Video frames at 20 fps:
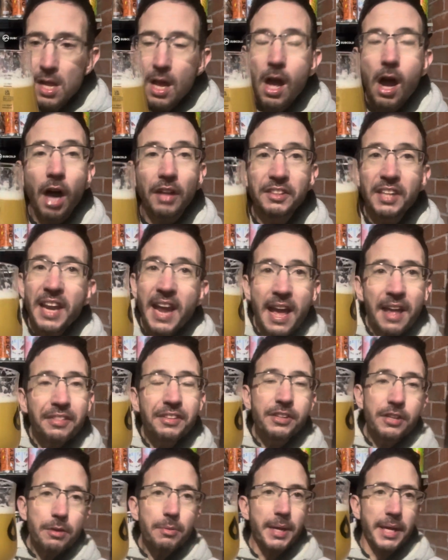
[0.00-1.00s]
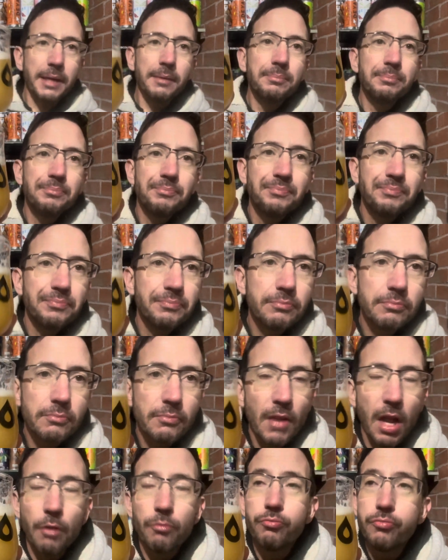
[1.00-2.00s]
I don't know how they do it.
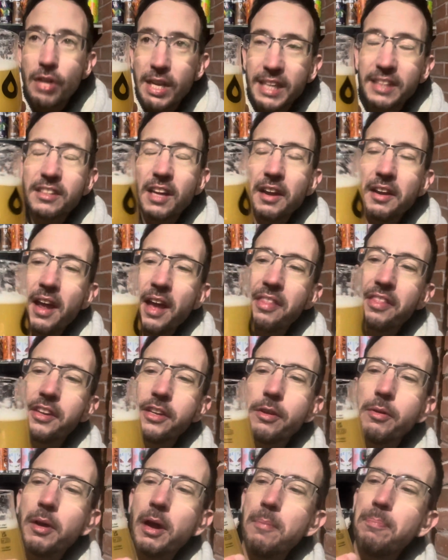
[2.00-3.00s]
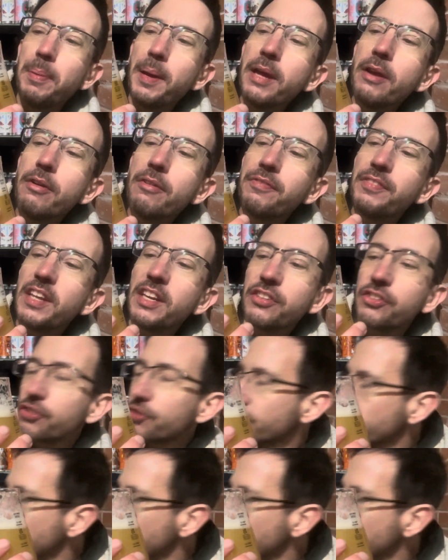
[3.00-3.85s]
I really don't know how they do it. A beer of this,